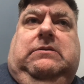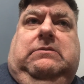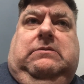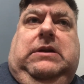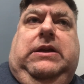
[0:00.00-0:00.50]

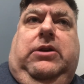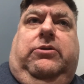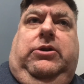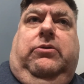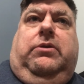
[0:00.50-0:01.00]

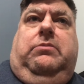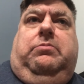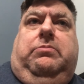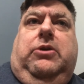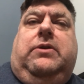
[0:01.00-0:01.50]
you
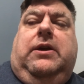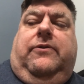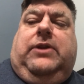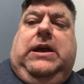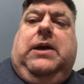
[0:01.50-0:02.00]

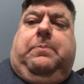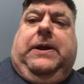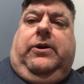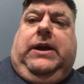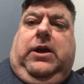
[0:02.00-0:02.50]
give the
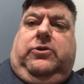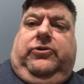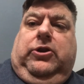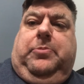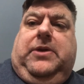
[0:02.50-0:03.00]
player
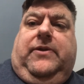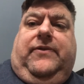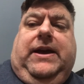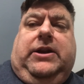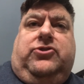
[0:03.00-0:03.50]
characters a little bit of
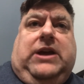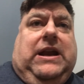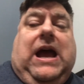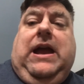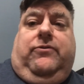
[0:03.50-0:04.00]
advantage,
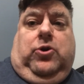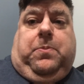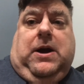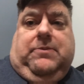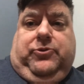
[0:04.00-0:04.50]
and I have no
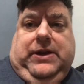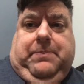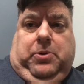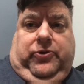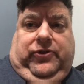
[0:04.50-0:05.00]
problems with
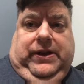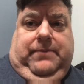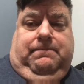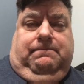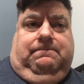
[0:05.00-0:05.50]
that personally.
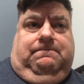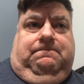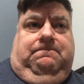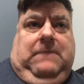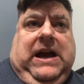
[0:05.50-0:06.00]

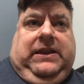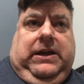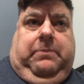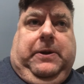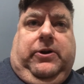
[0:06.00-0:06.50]
I
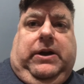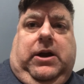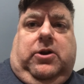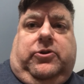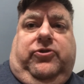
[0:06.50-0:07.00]
think player
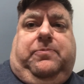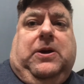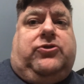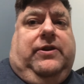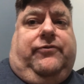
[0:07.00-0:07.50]
characters,
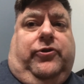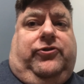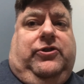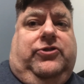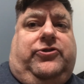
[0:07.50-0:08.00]
especially in
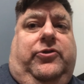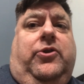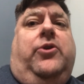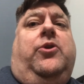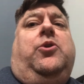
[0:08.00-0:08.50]
1st edition,
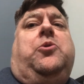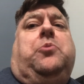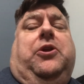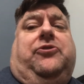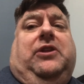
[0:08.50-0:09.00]

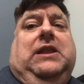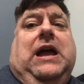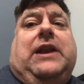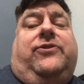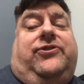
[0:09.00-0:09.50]
where there's a
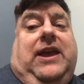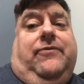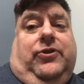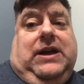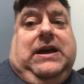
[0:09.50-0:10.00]
lot of
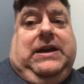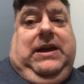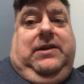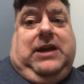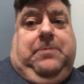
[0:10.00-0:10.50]
save or
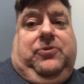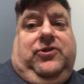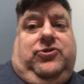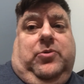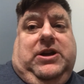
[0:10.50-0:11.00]
die type of
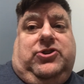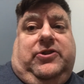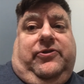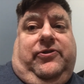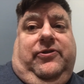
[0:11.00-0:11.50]

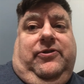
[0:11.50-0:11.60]
situations,